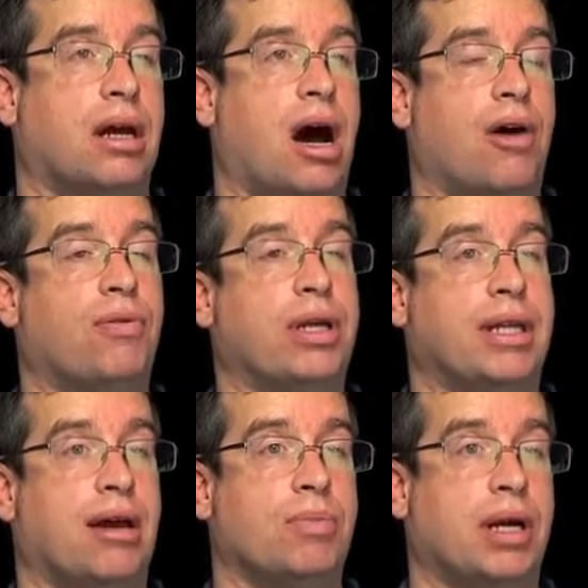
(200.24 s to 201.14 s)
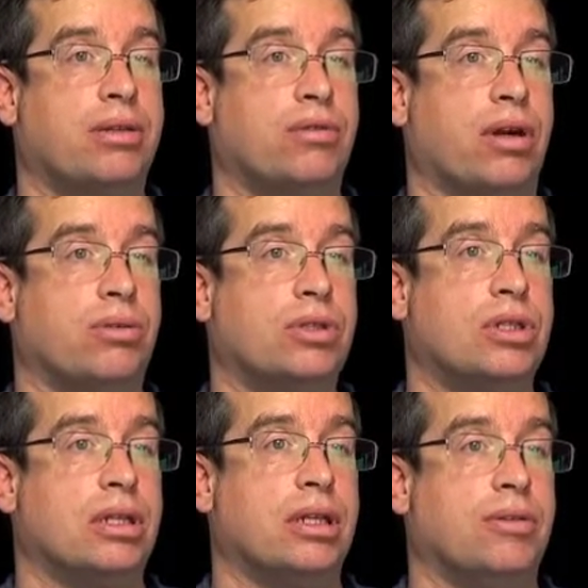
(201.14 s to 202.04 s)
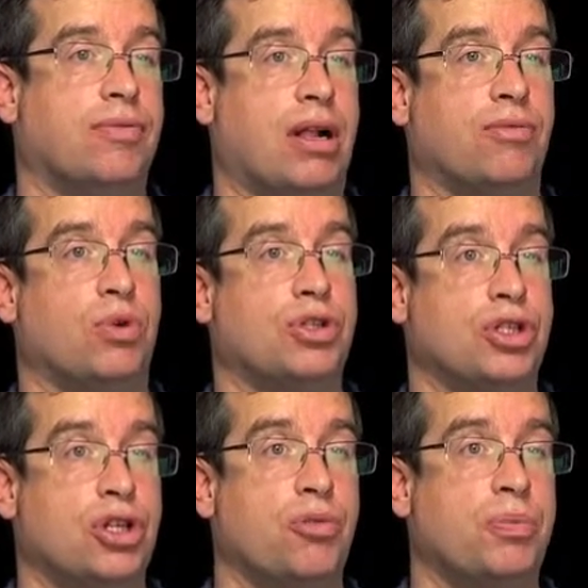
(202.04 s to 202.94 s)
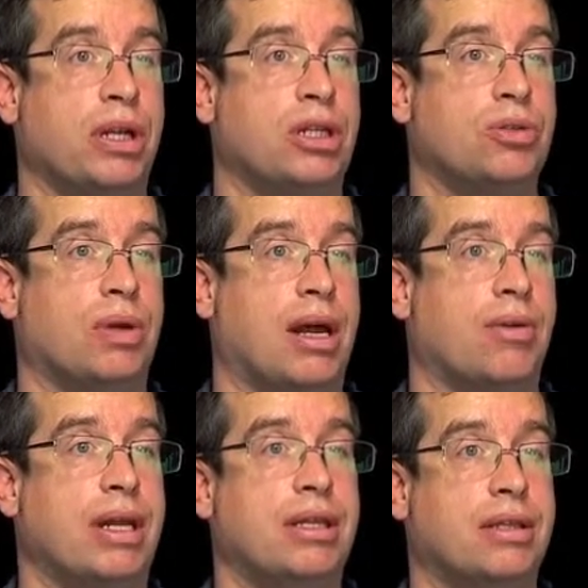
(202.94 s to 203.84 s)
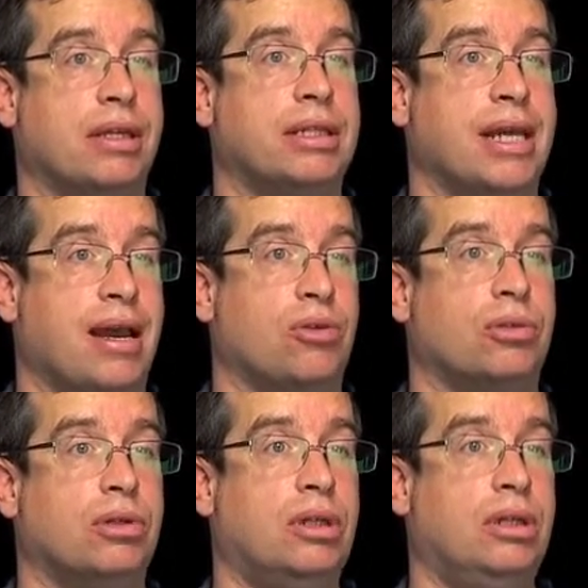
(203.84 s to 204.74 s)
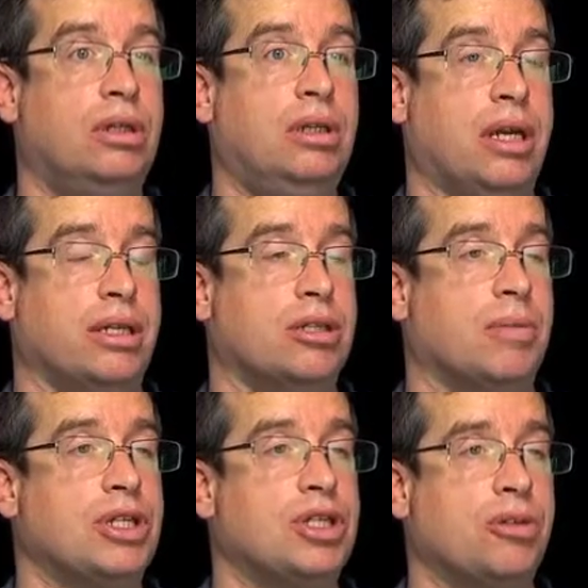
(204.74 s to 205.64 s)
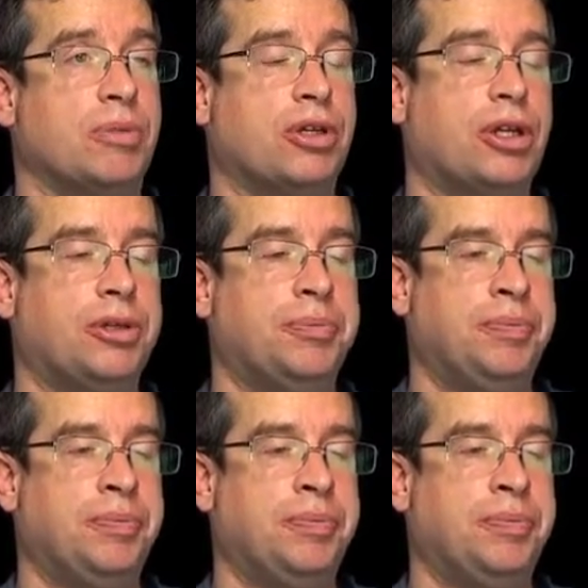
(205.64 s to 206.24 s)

halfway down my throat, the valve wasn't opening to allow anything down into my stomach.